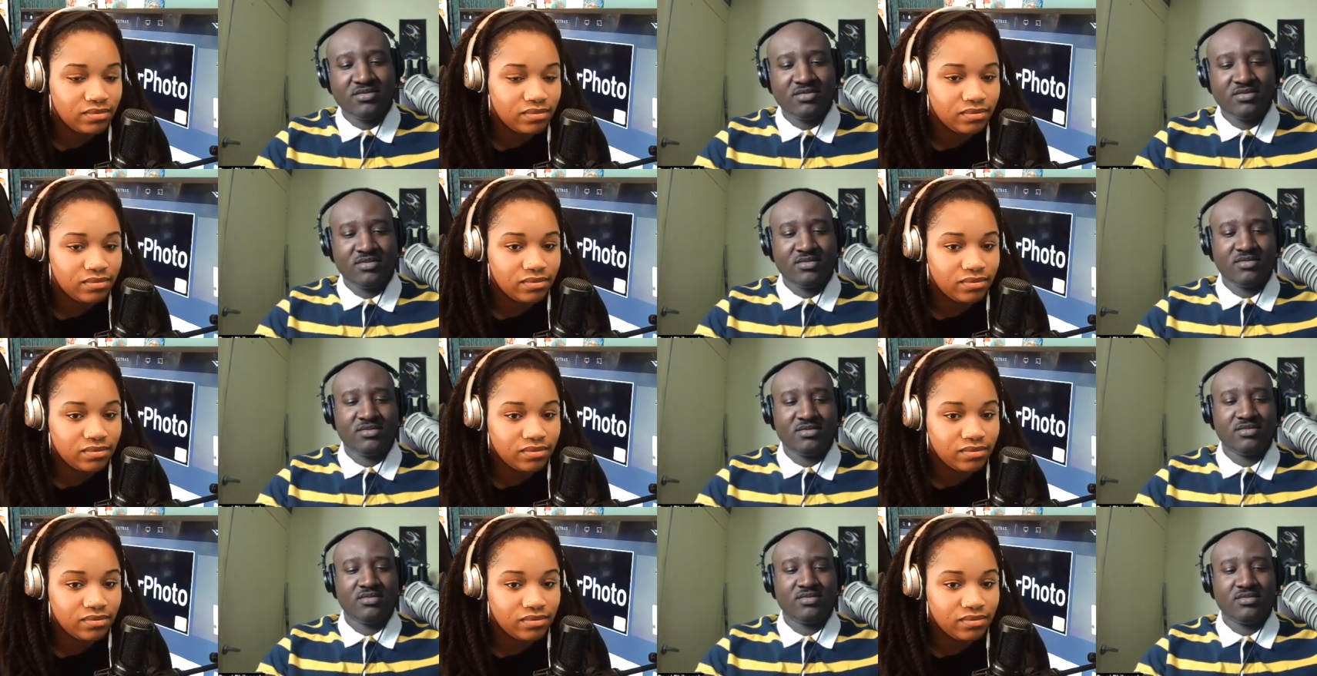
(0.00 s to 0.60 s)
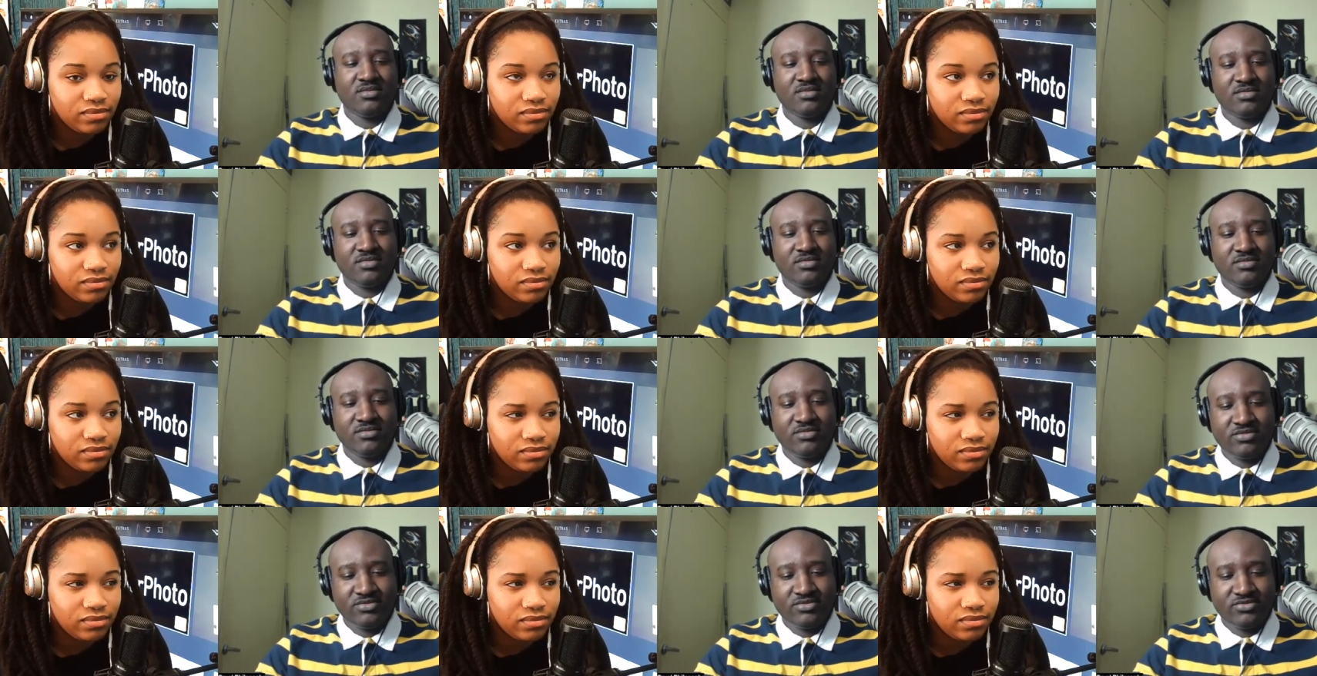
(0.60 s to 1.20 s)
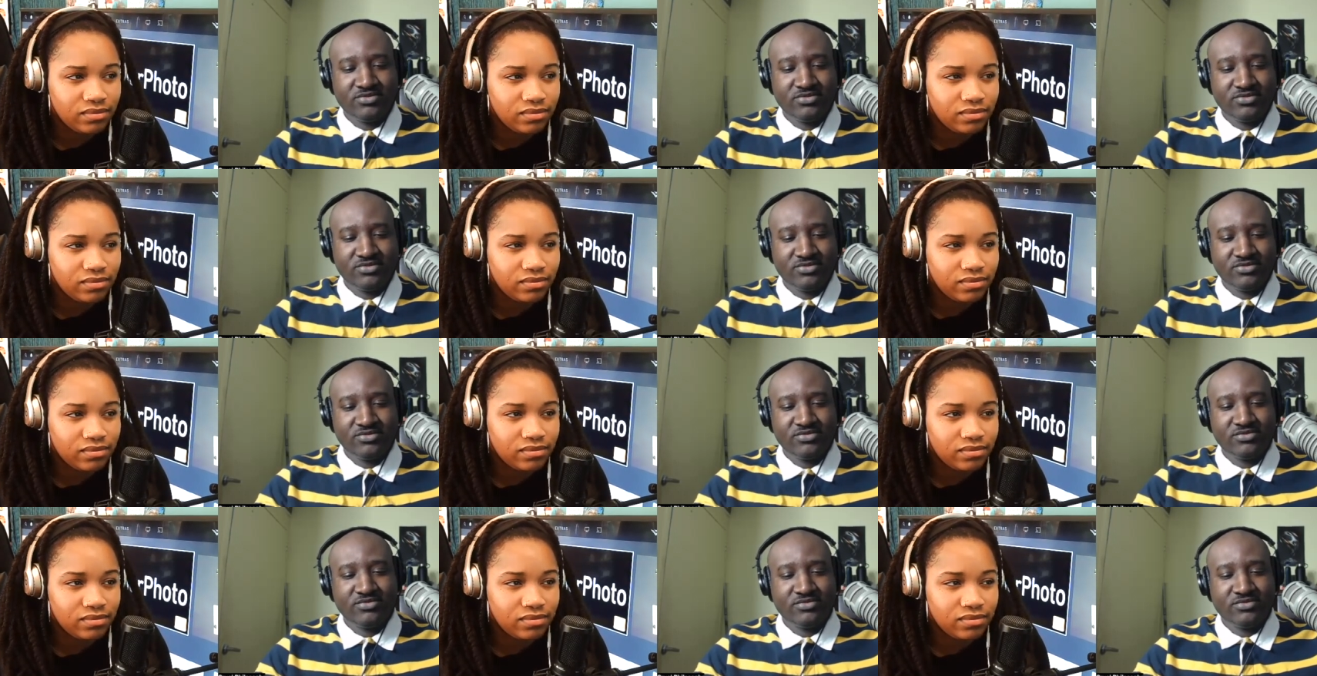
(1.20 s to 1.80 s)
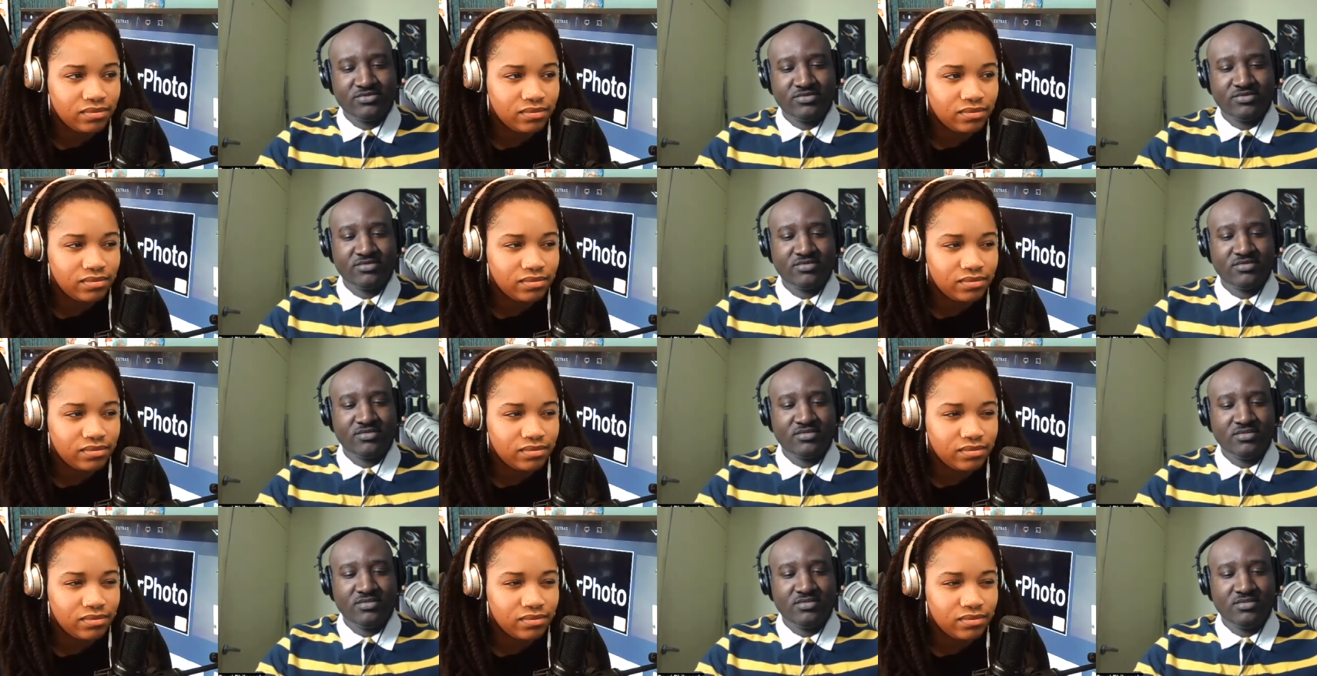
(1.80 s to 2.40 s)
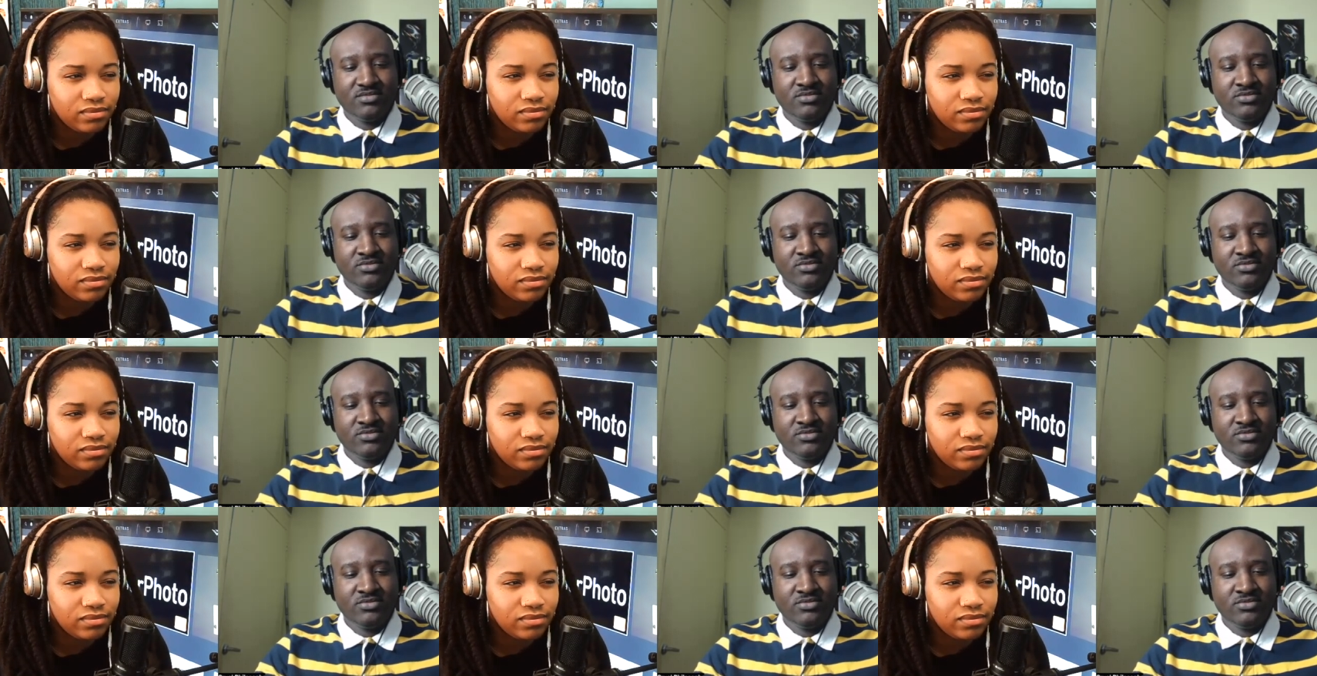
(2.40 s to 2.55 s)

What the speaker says: Nothing is said.